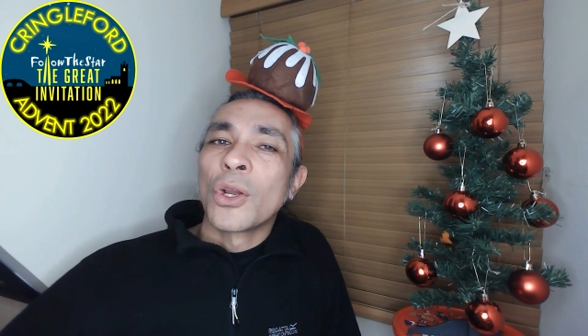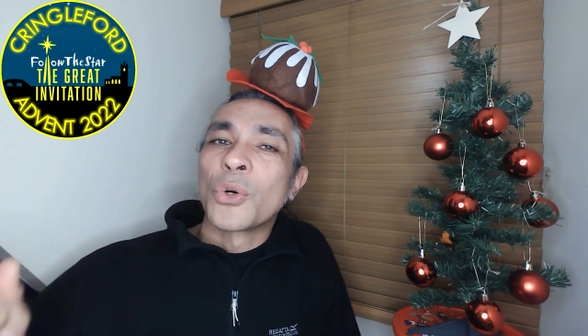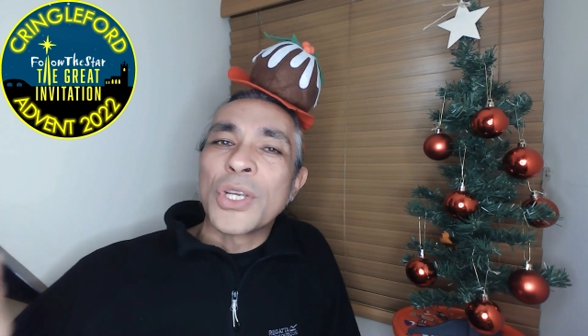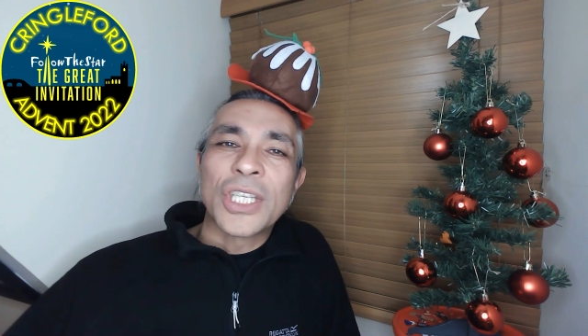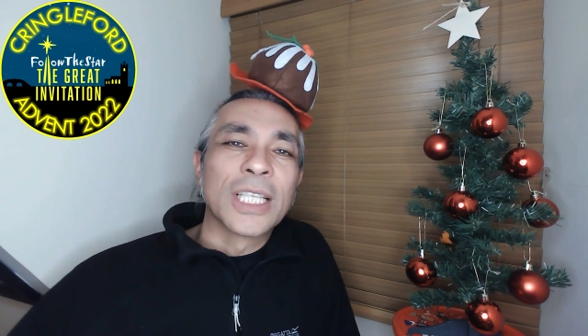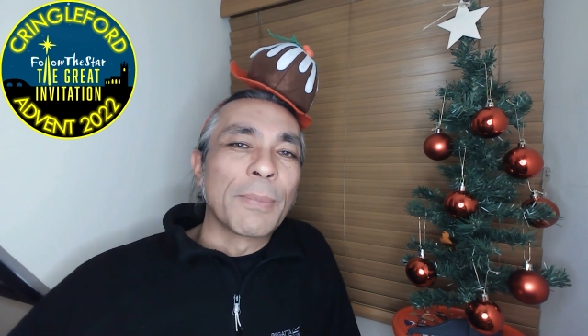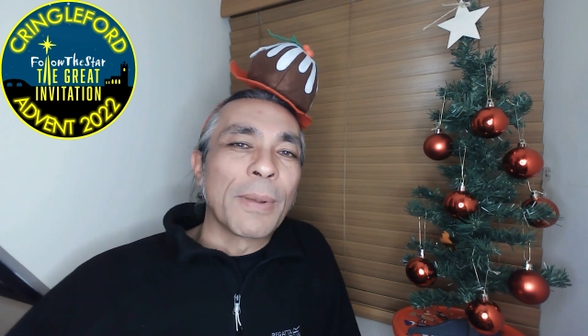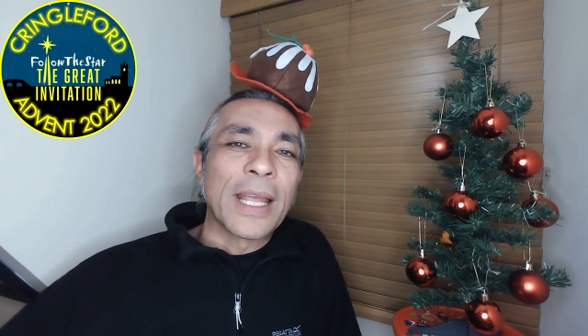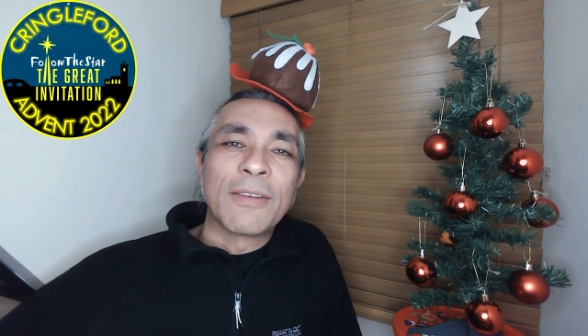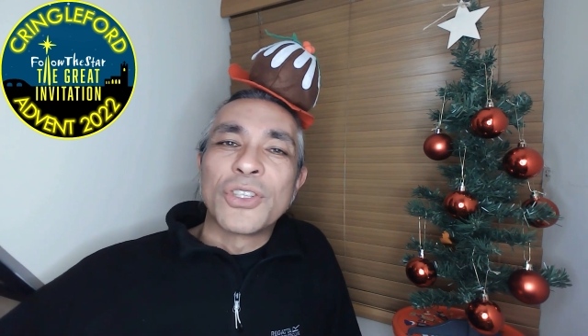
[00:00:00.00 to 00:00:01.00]
Christians
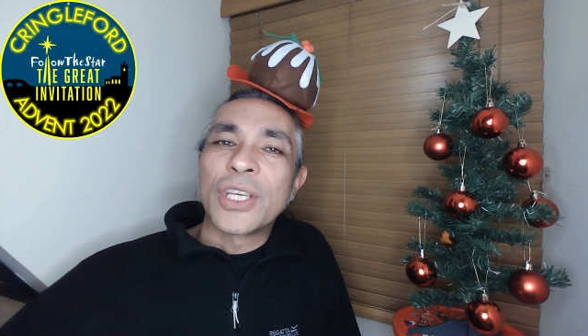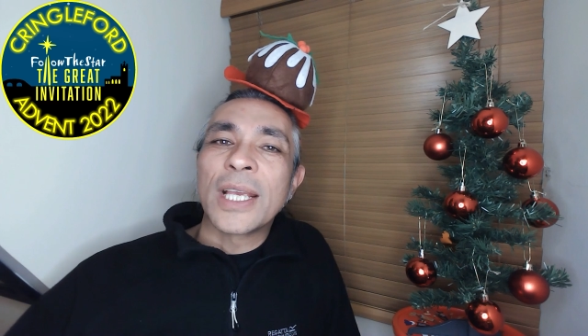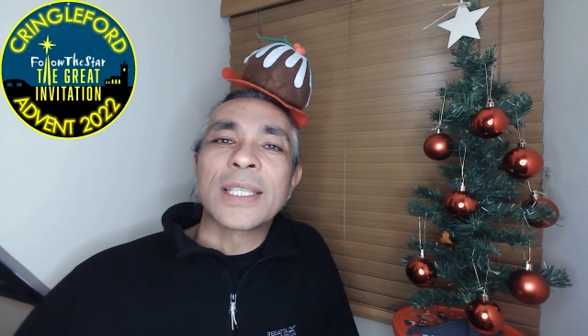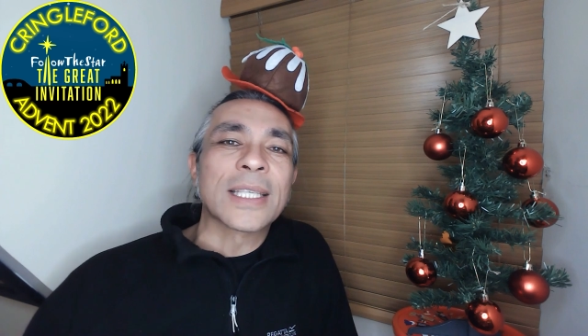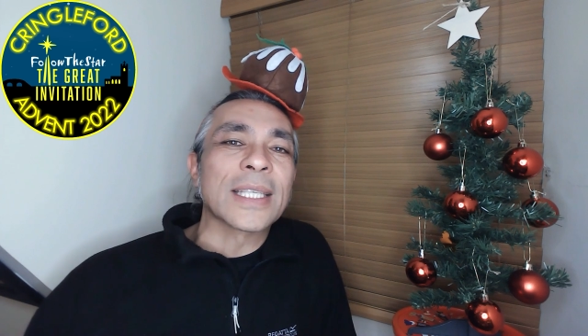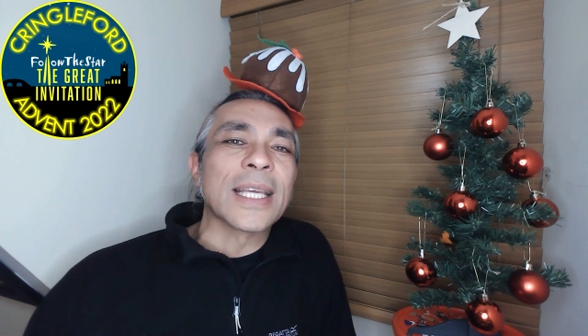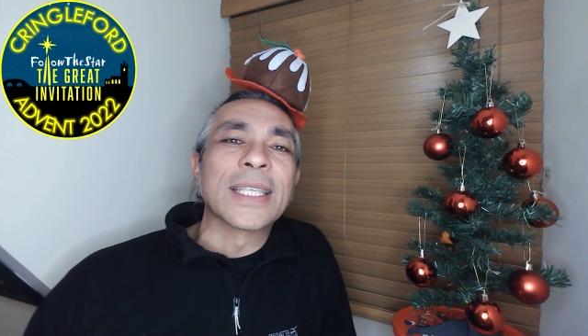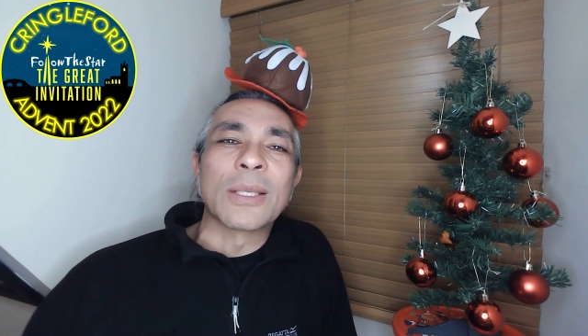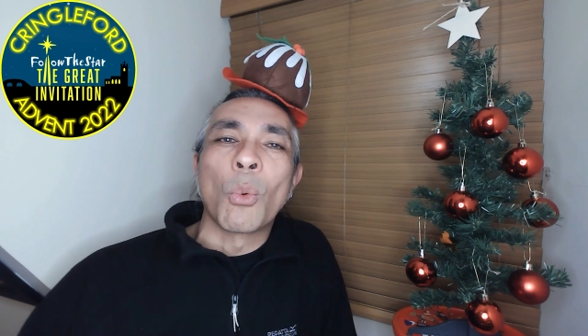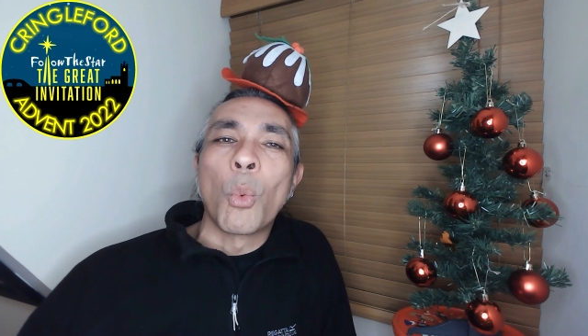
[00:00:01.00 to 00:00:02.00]
believe Jesus is
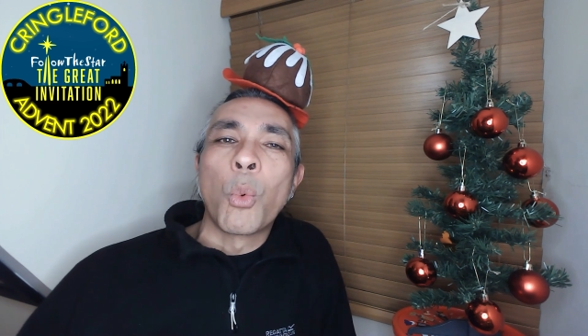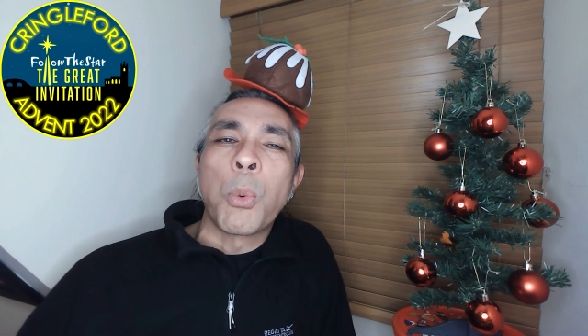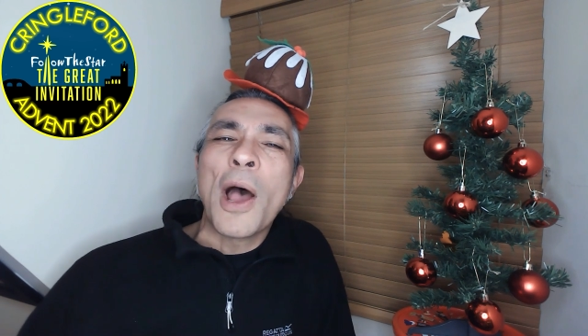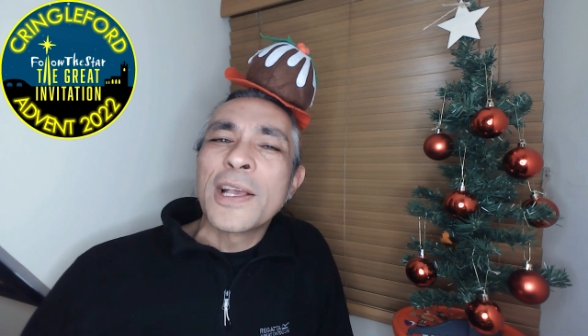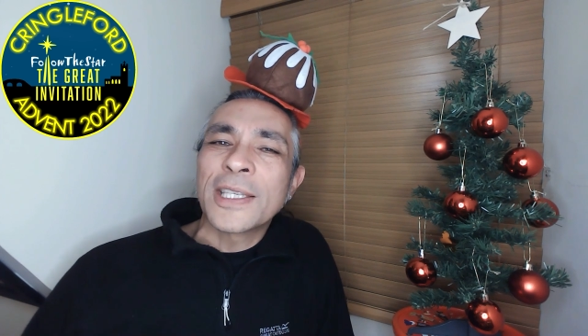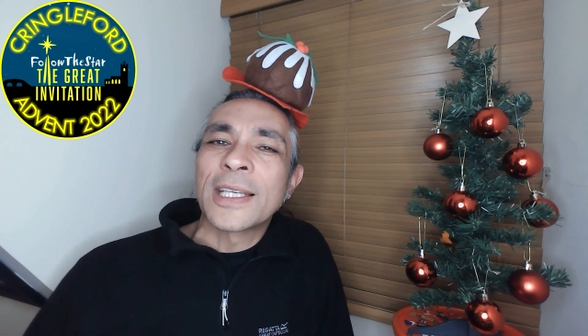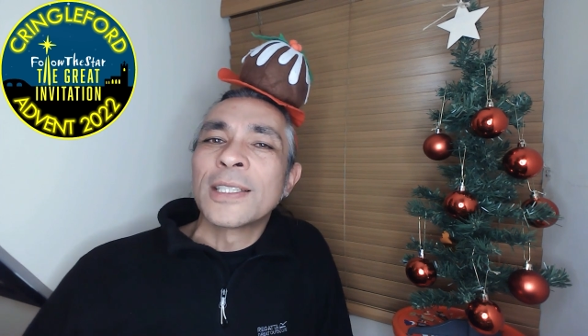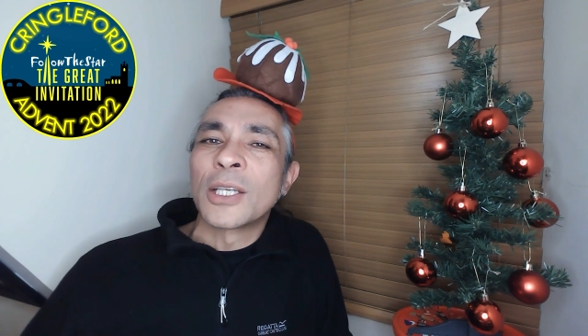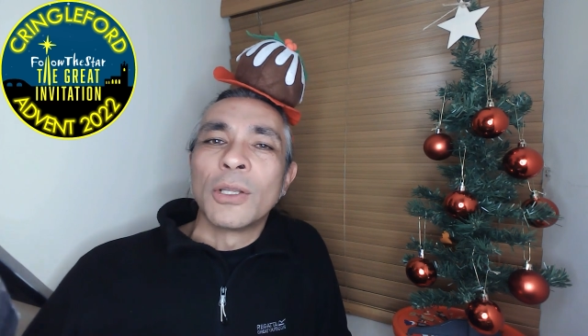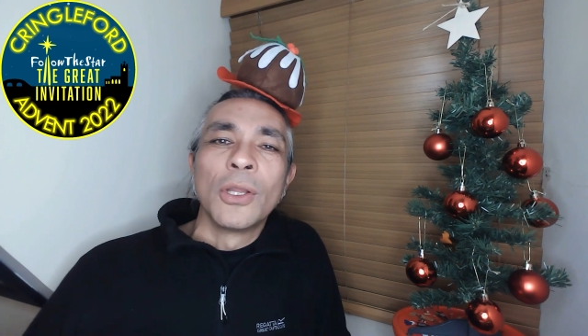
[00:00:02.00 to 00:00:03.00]
the person
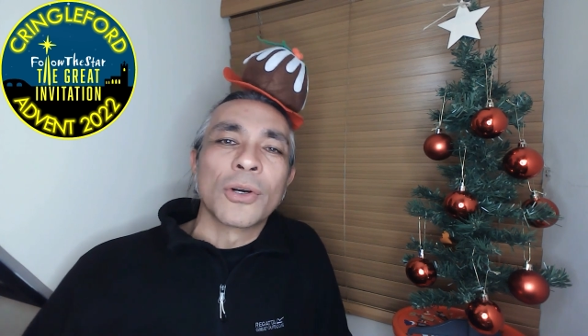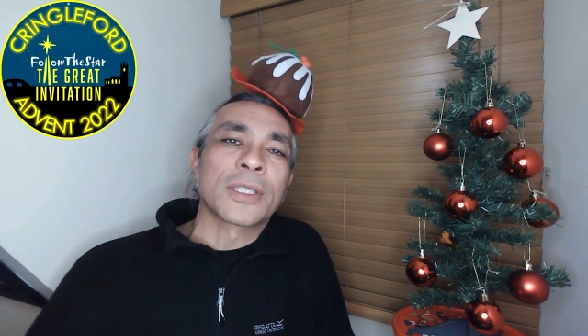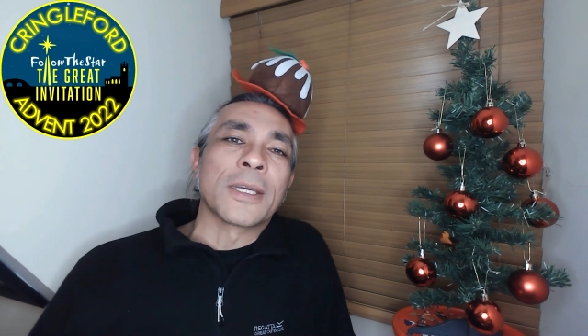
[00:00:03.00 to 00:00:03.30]
to look to.